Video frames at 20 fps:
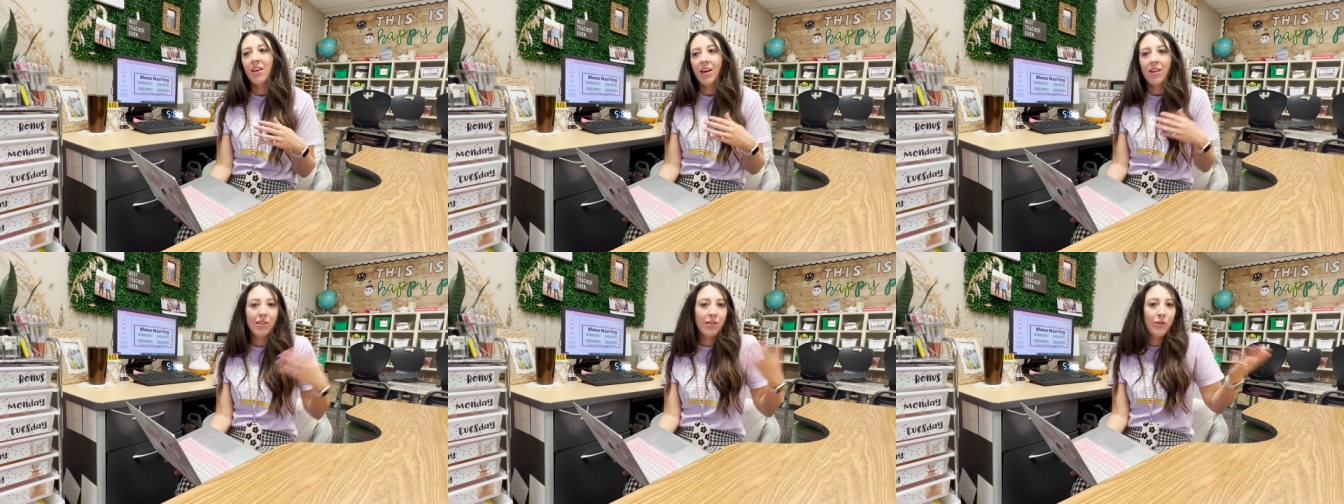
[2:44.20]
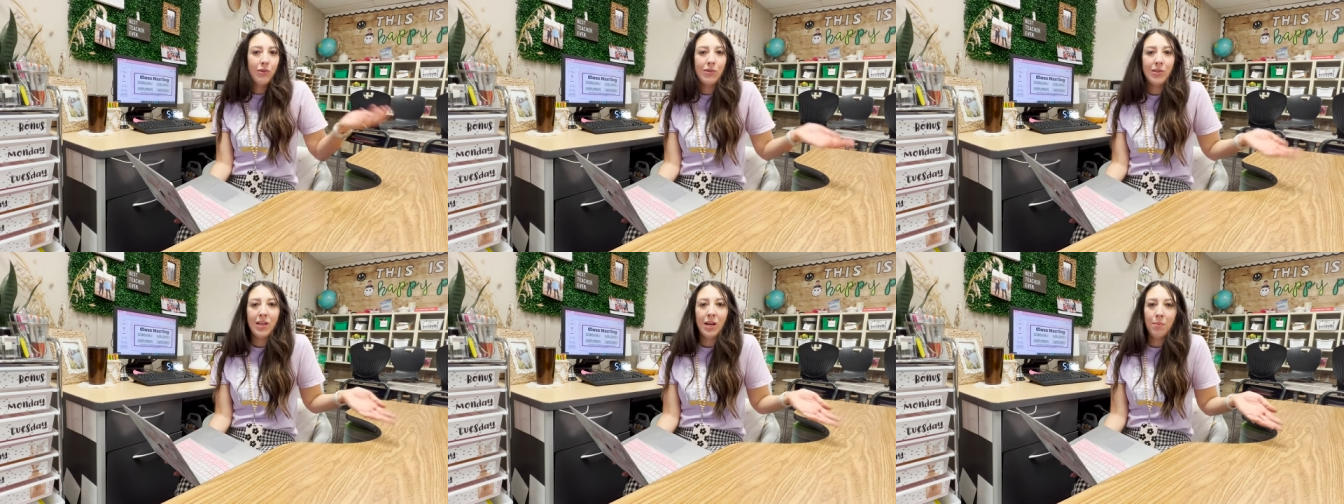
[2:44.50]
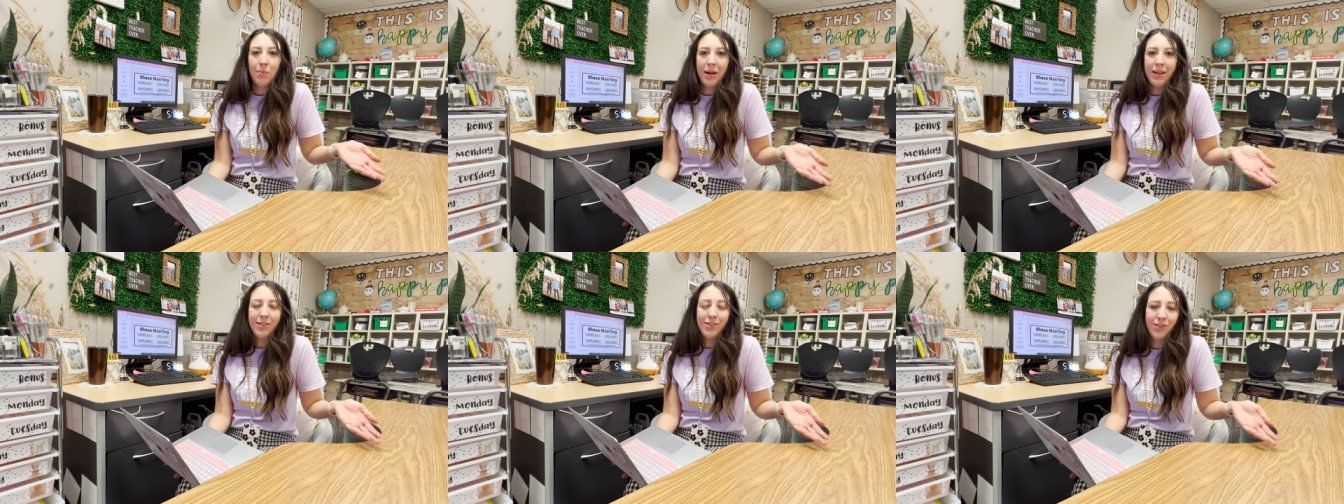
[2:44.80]
losing a
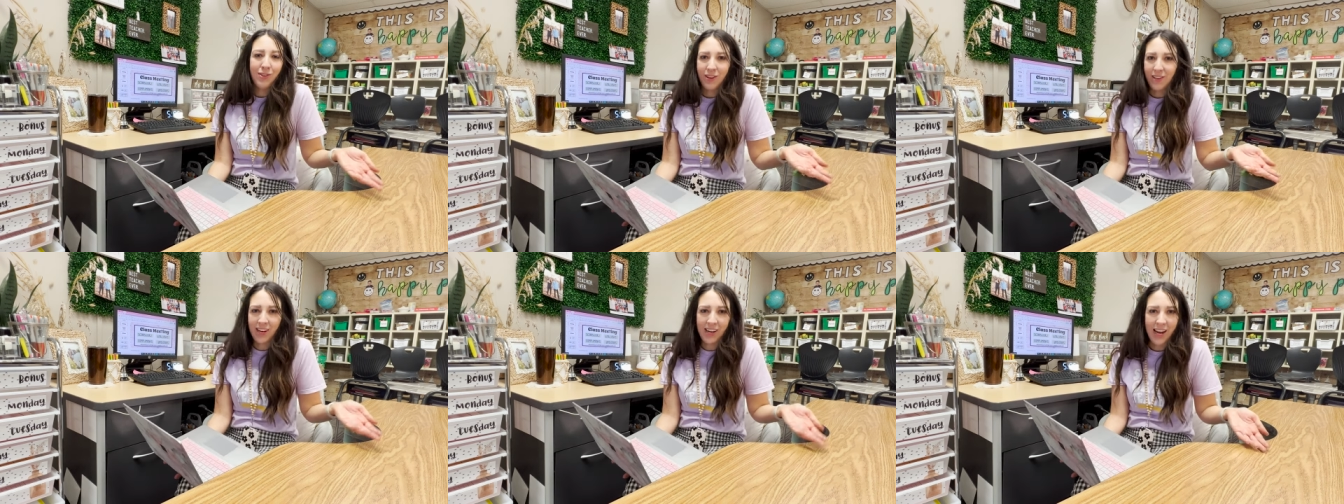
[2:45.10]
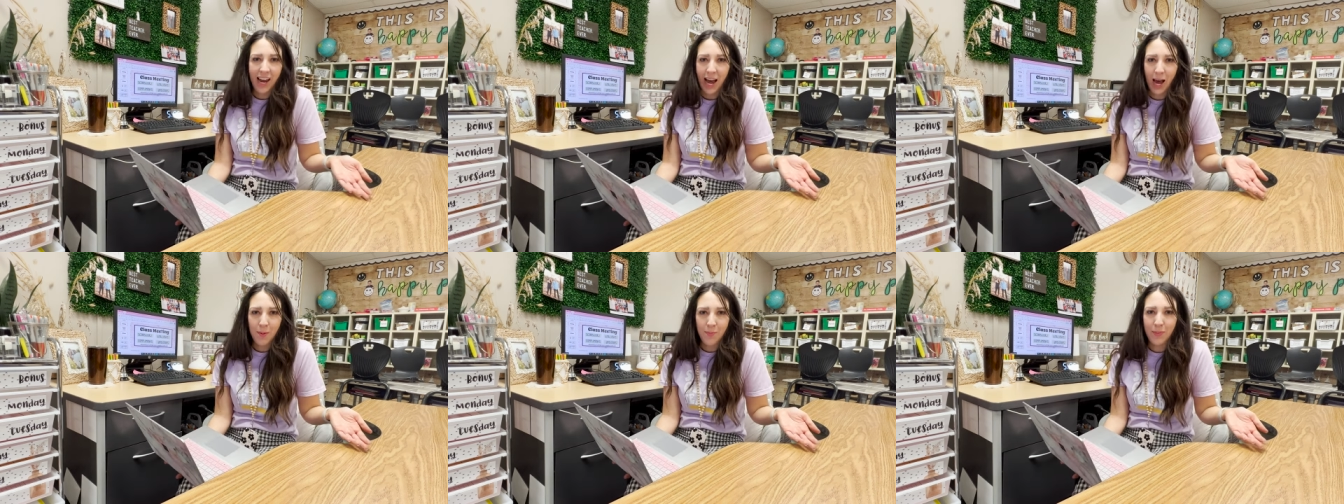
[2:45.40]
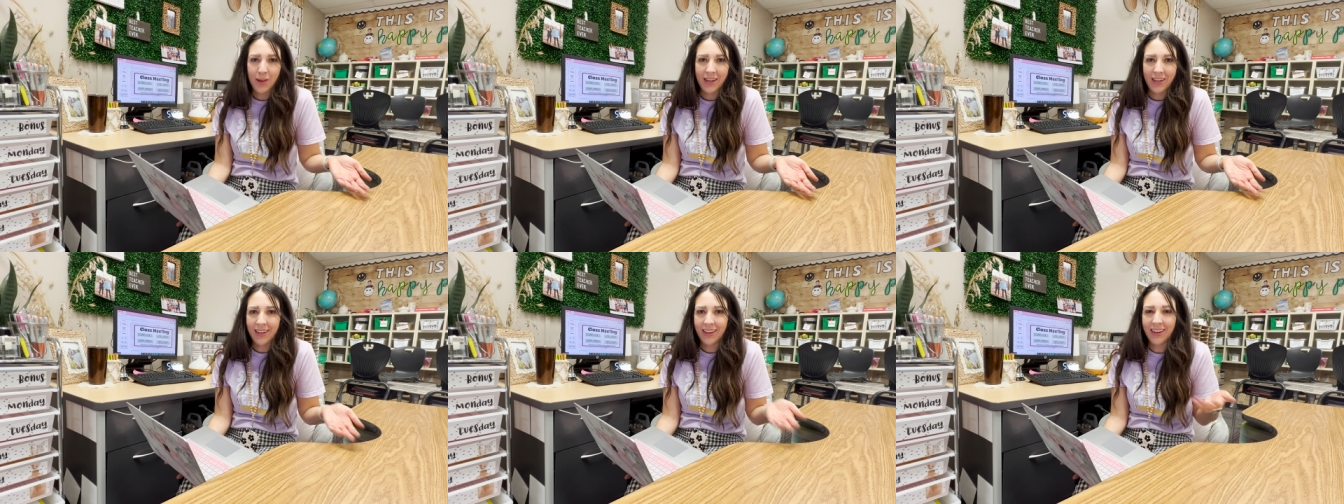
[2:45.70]
pencil can
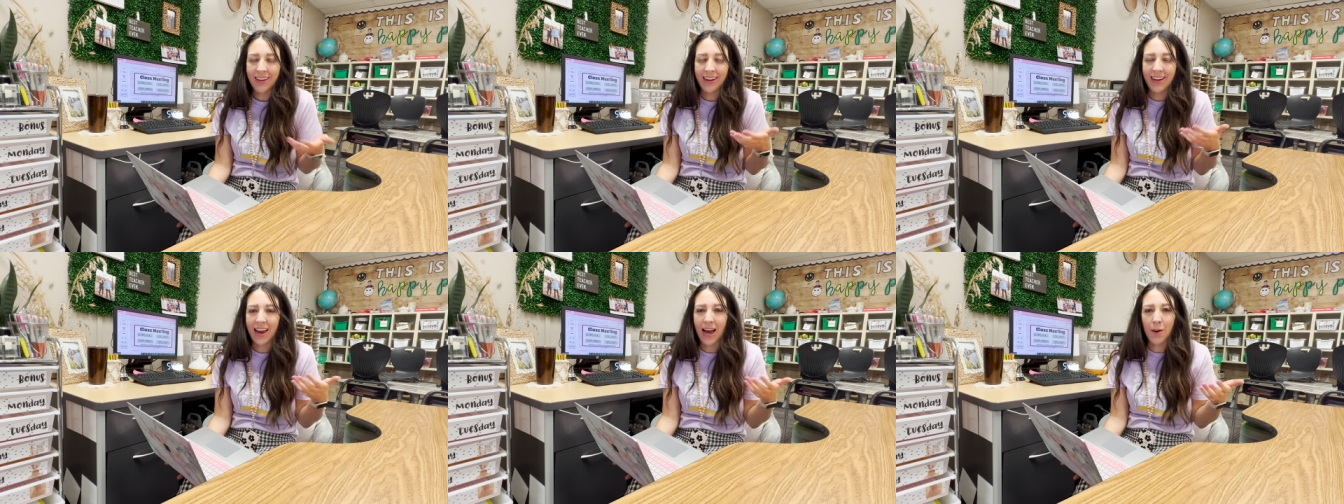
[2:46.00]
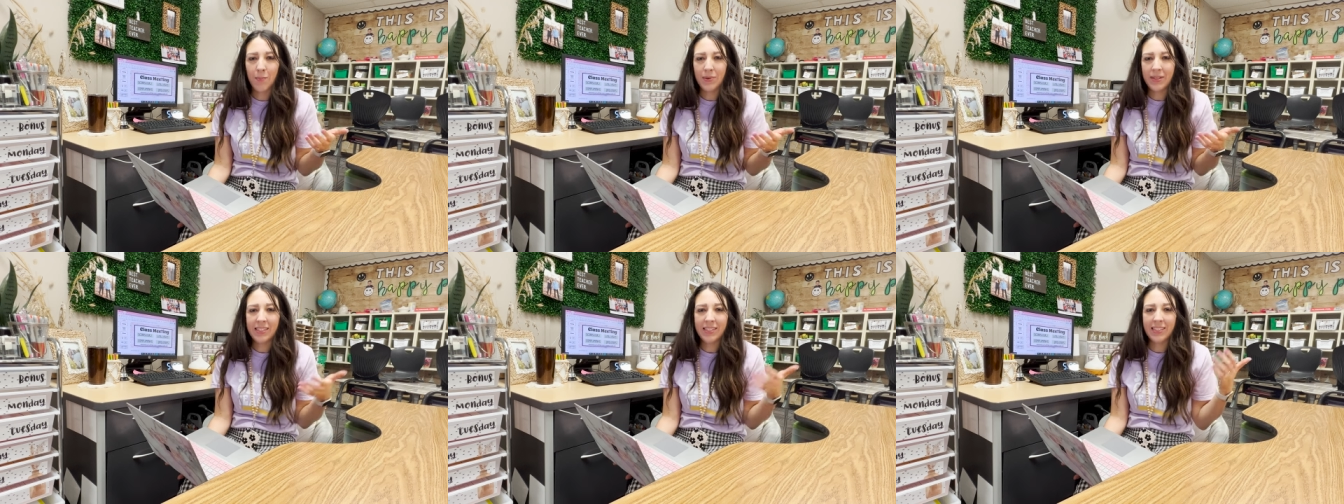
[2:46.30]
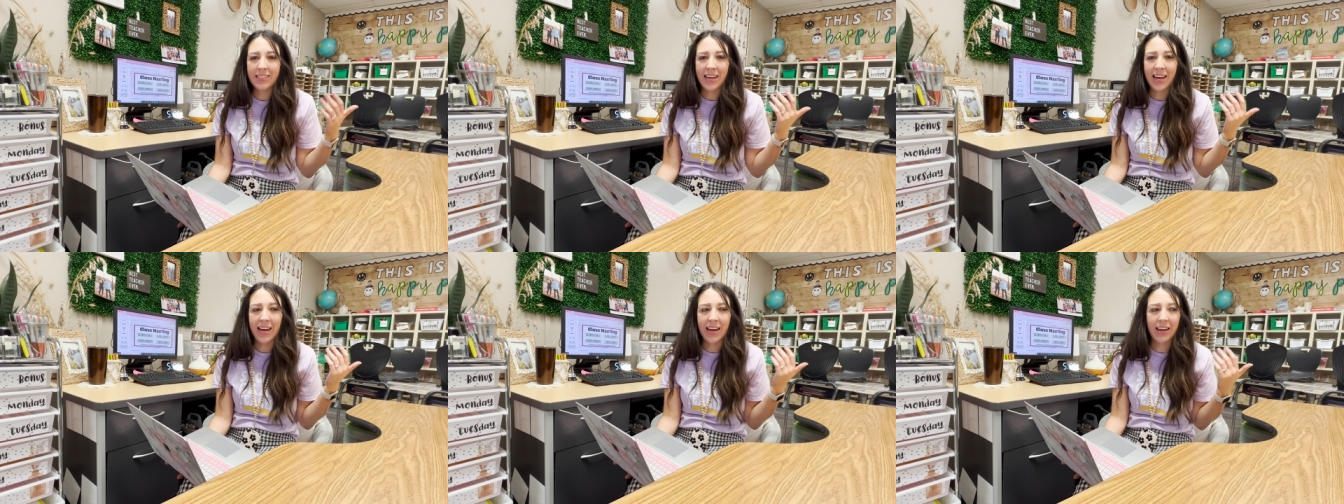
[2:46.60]
happen, can happen
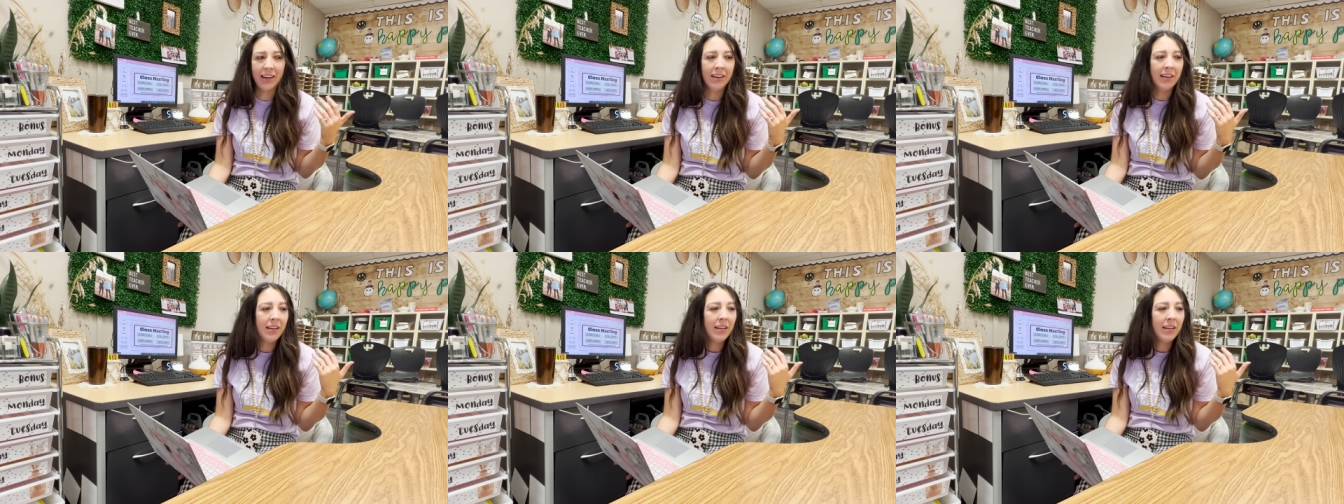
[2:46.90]
to